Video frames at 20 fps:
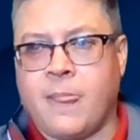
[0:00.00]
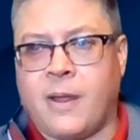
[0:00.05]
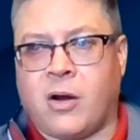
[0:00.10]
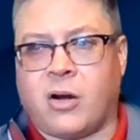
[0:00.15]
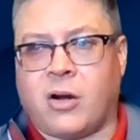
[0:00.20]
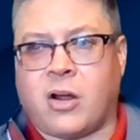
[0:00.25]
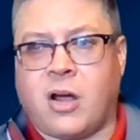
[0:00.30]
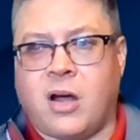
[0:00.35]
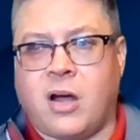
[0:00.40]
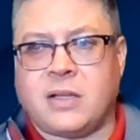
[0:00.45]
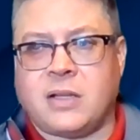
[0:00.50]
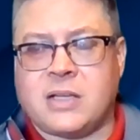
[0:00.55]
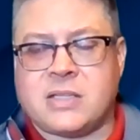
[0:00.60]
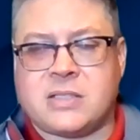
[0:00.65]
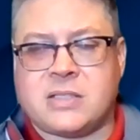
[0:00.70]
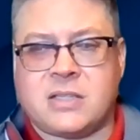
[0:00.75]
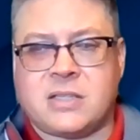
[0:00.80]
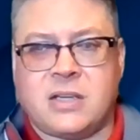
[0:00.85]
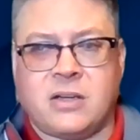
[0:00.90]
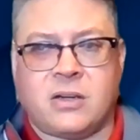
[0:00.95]
our
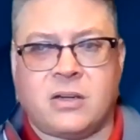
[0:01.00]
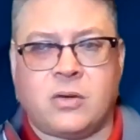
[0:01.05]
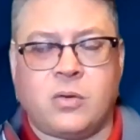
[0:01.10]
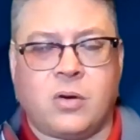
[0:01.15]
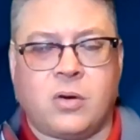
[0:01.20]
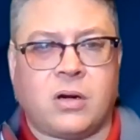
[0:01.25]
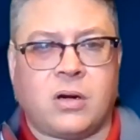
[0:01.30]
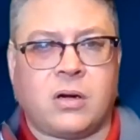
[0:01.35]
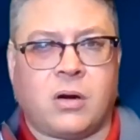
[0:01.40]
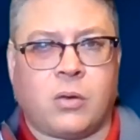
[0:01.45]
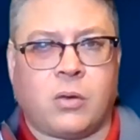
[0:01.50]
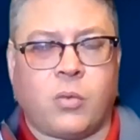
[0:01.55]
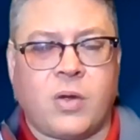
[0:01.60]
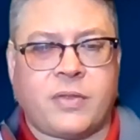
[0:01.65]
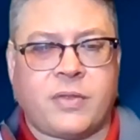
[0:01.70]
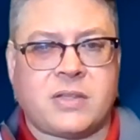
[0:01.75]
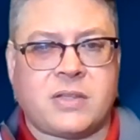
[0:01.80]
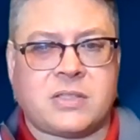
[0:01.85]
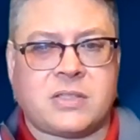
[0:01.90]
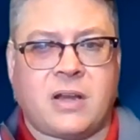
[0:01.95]
colleagues here who are, are
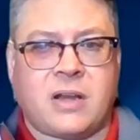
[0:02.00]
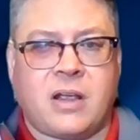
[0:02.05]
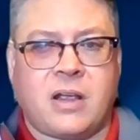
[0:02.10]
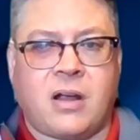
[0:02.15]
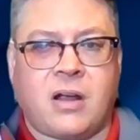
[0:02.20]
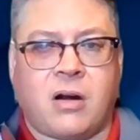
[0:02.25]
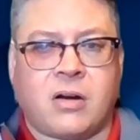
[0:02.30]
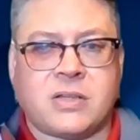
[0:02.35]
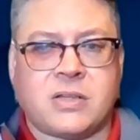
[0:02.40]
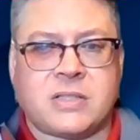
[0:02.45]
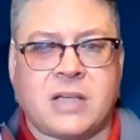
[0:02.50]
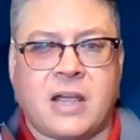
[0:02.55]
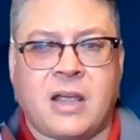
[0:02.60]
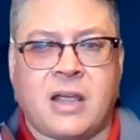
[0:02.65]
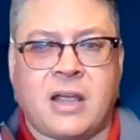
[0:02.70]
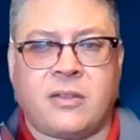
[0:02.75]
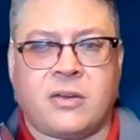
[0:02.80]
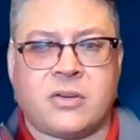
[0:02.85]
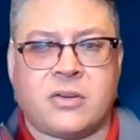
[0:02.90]
with us today are saying,